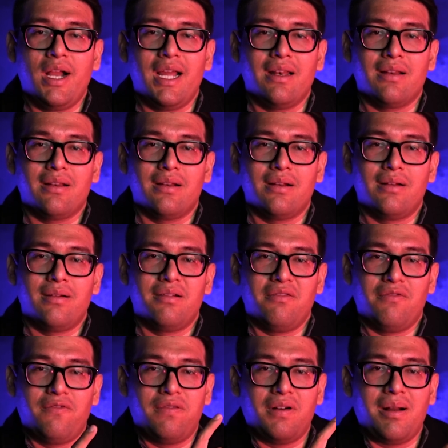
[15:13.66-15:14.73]
went
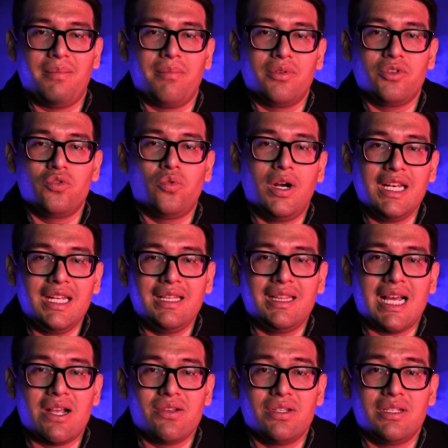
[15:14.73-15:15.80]
from
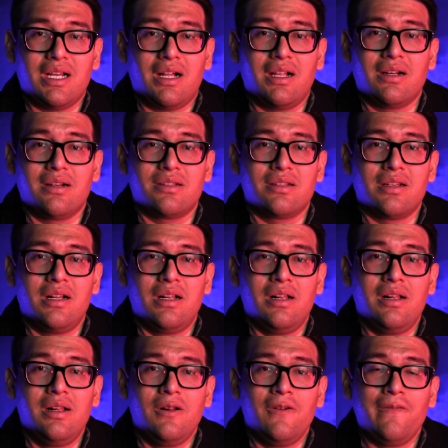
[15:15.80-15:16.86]
$20,000
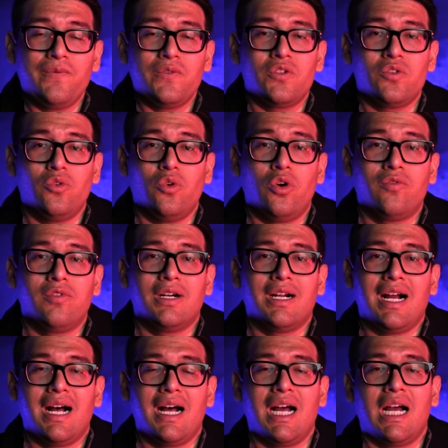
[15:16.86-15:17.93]
to
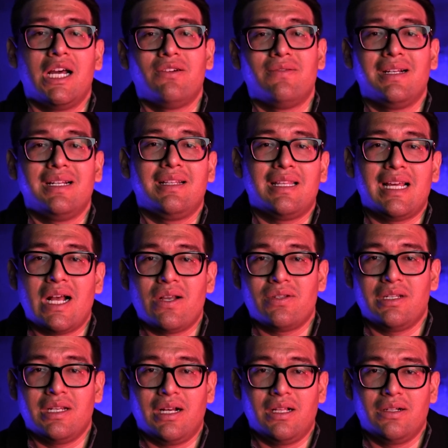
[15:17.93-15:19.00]
over
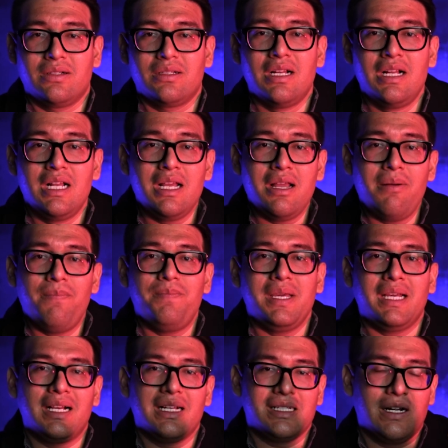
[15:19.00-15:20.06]
$100,000
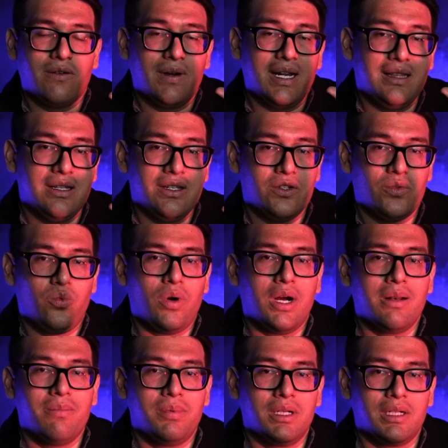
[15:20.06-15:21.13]
because I read this
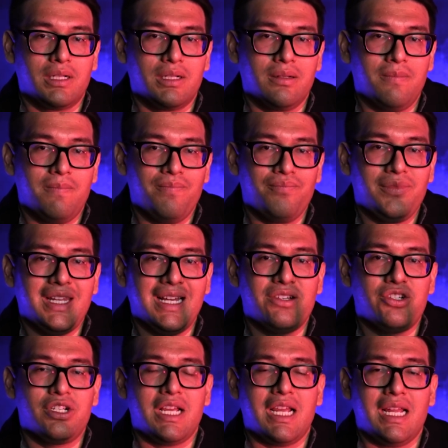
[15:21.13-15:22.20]
one book
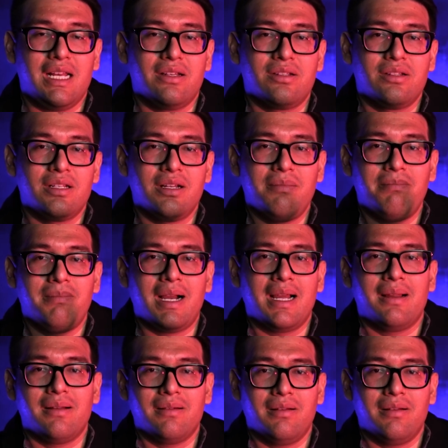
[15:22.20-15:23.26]
that changed my